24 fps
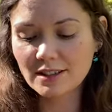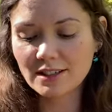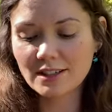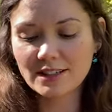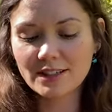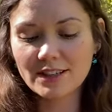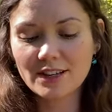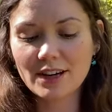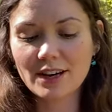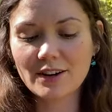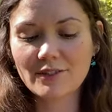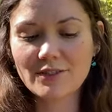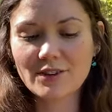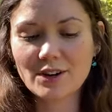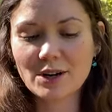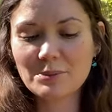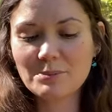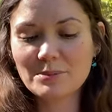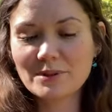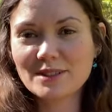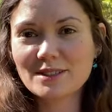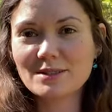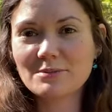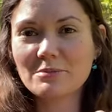could cover up
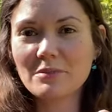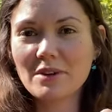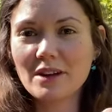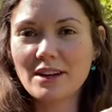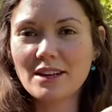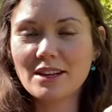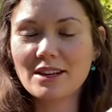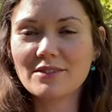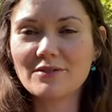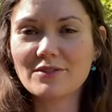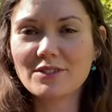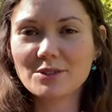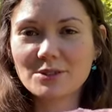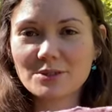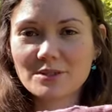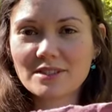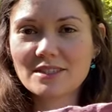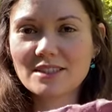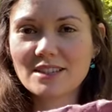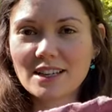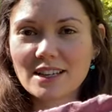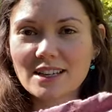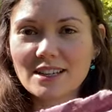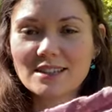as many of those
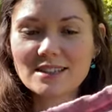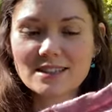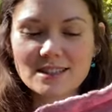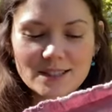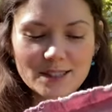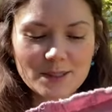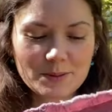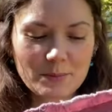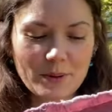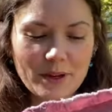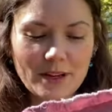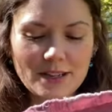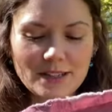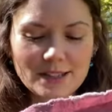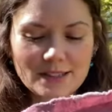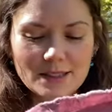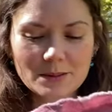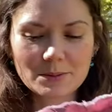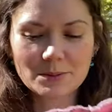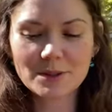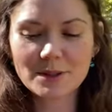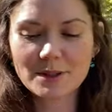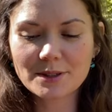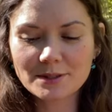stains as
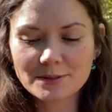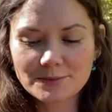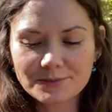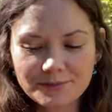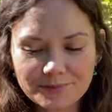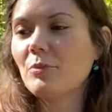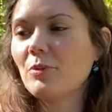possible.